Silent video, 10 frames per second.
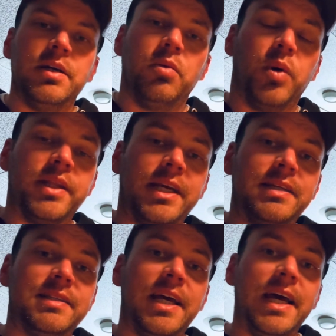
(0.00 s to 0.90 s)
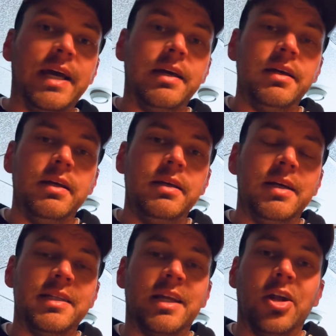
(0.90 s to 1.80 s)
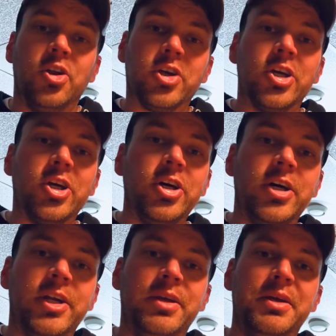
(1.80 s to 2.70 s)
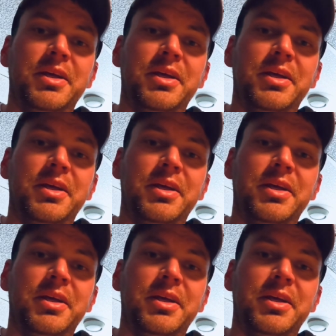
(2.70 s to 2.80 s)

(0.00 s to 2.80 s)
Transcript: what they say. It's not looking good.